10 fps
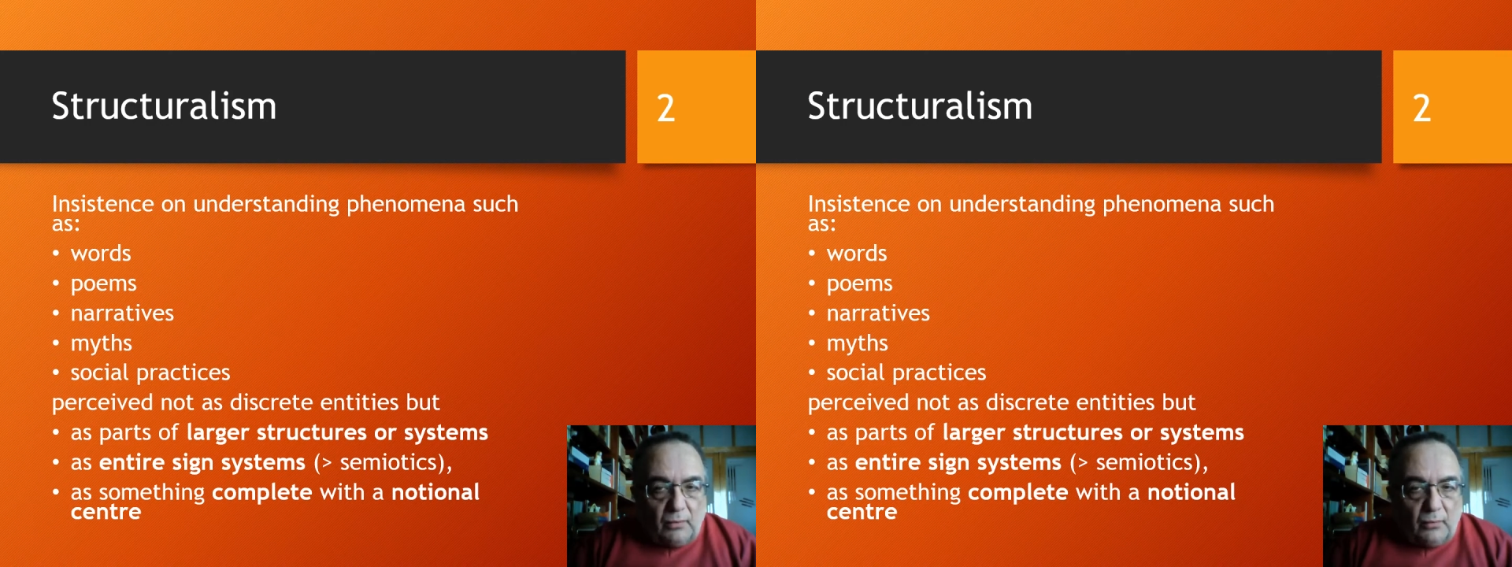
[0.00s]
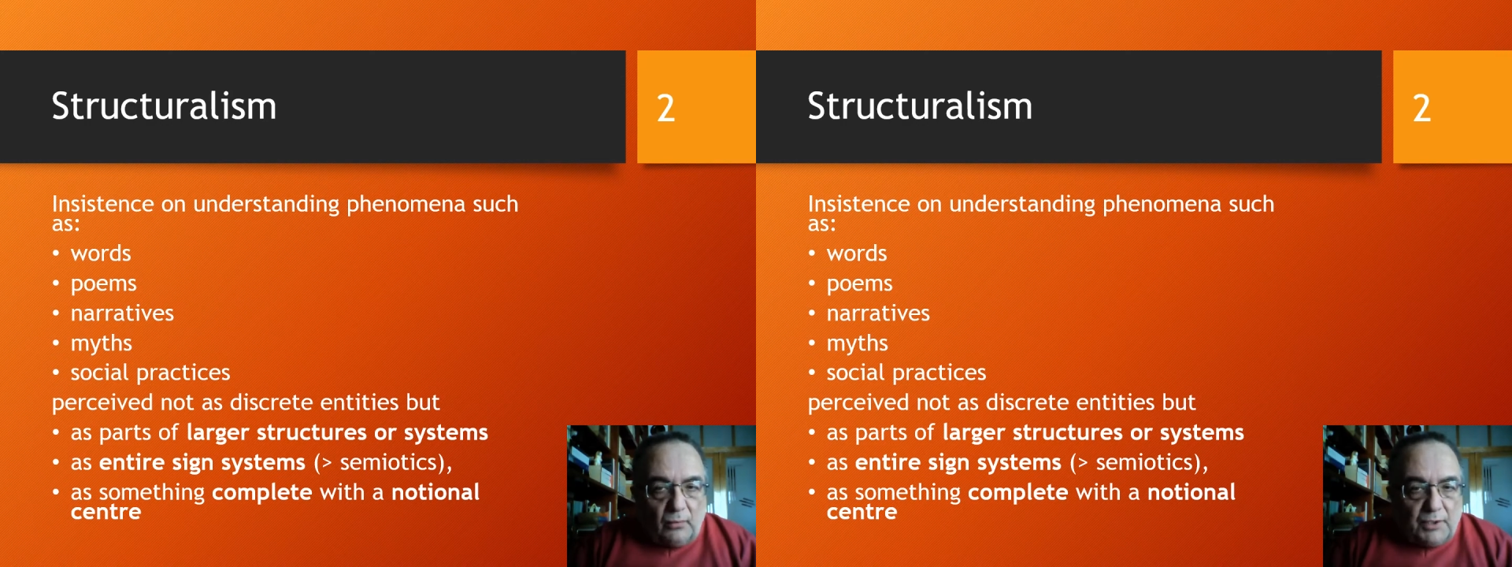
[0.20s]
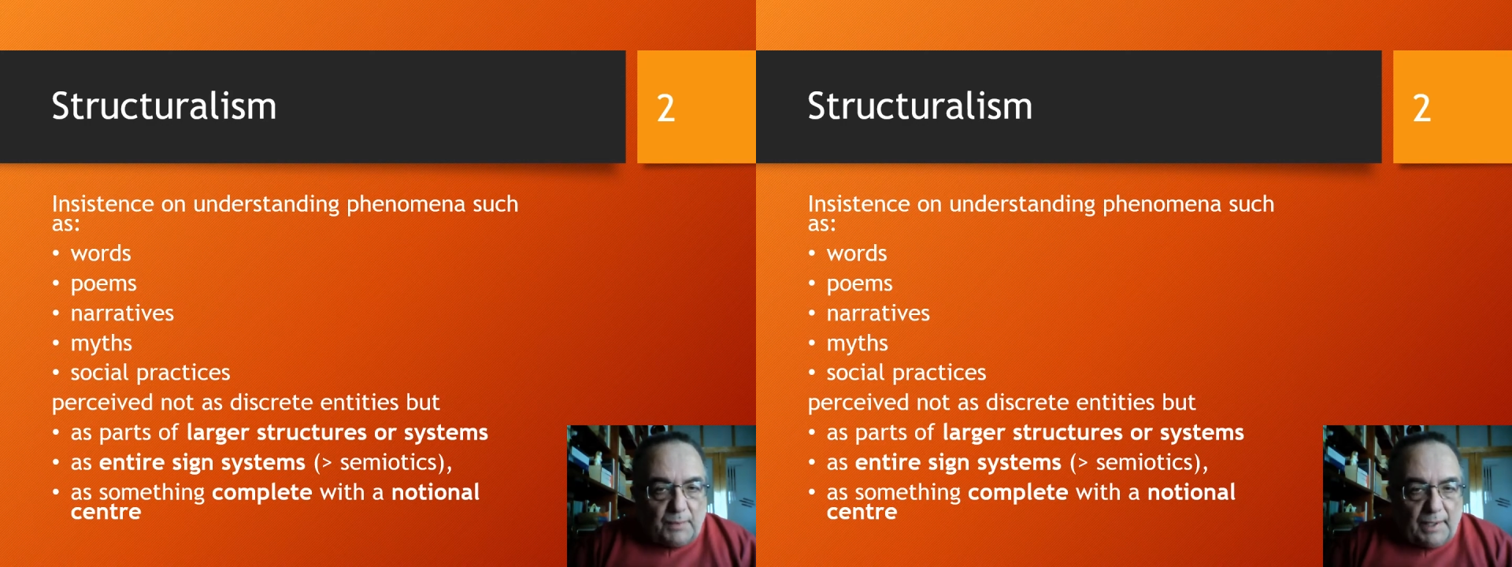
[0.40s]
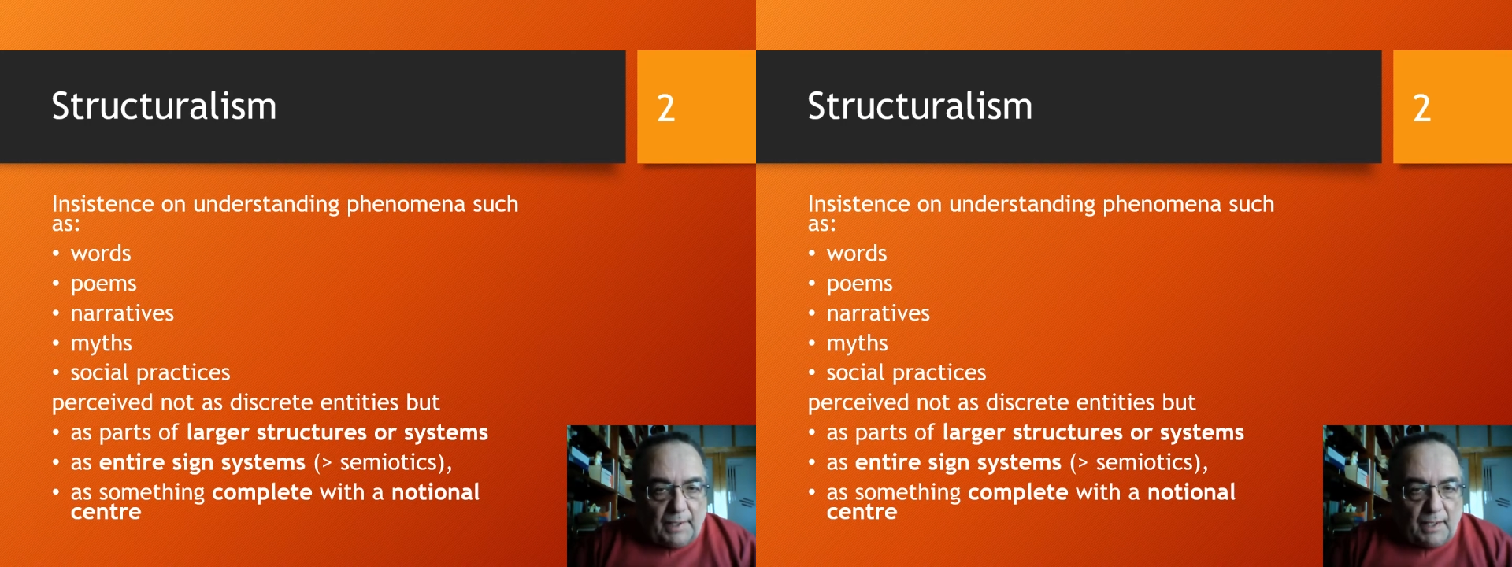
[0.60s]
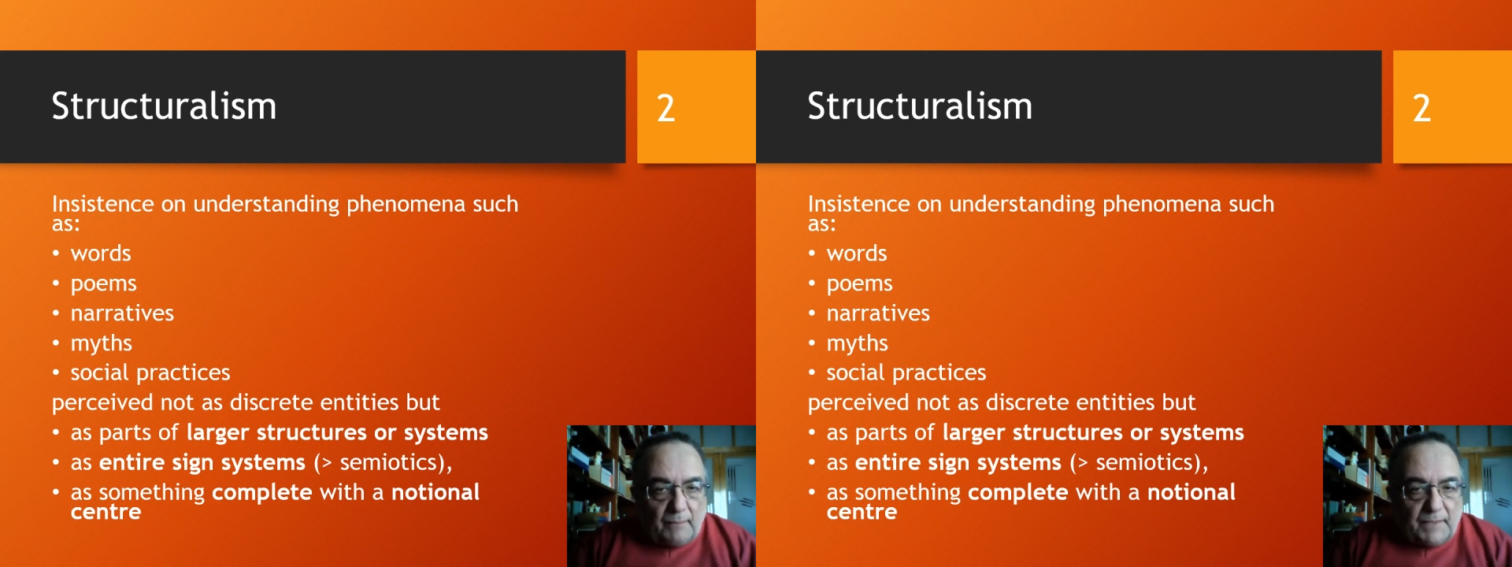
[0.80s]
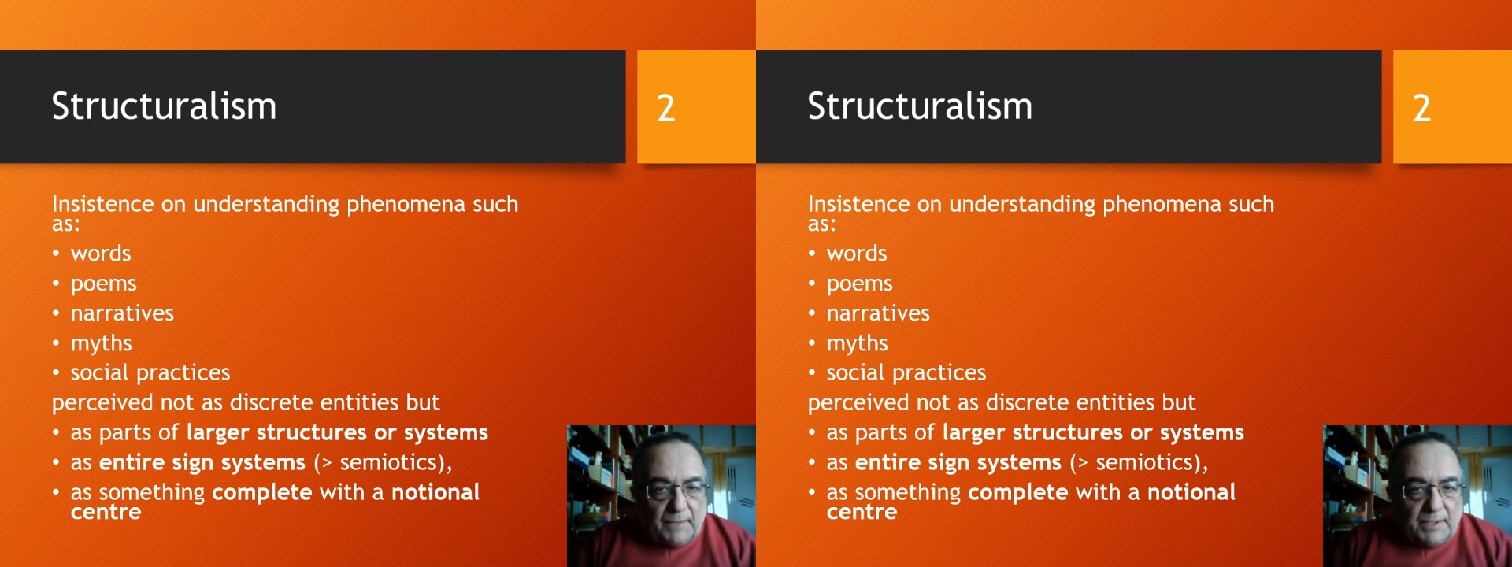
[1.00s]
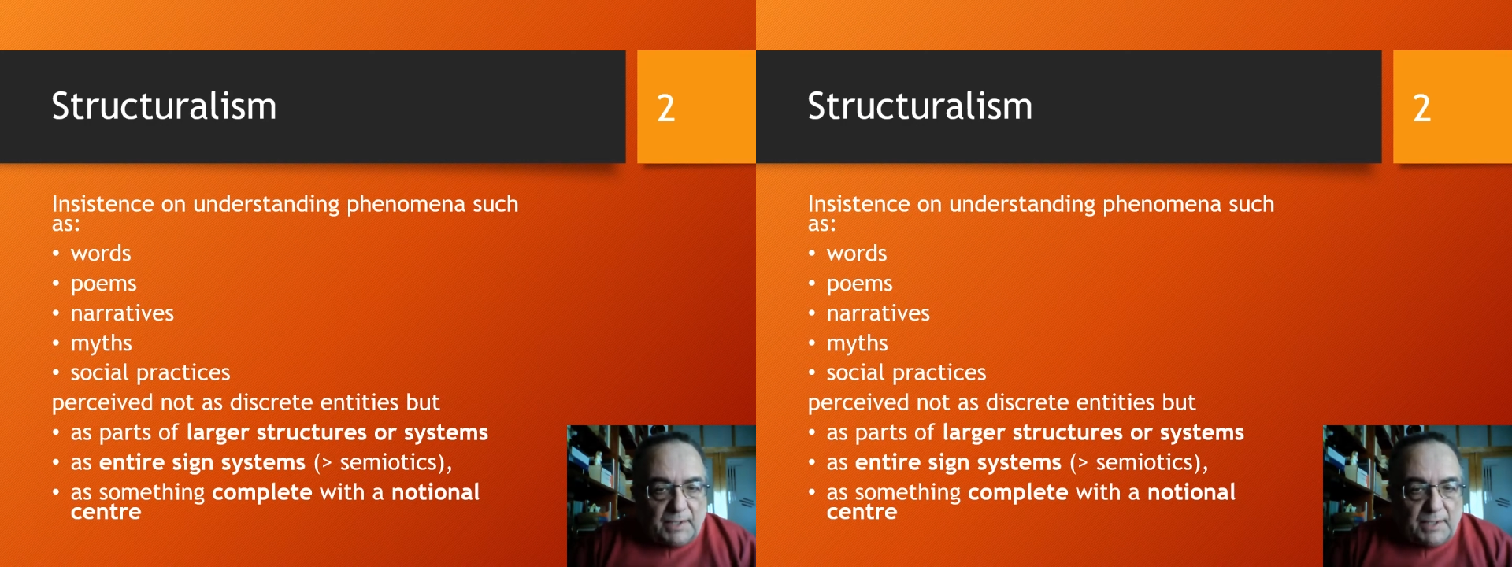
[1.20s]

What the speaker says: which make up this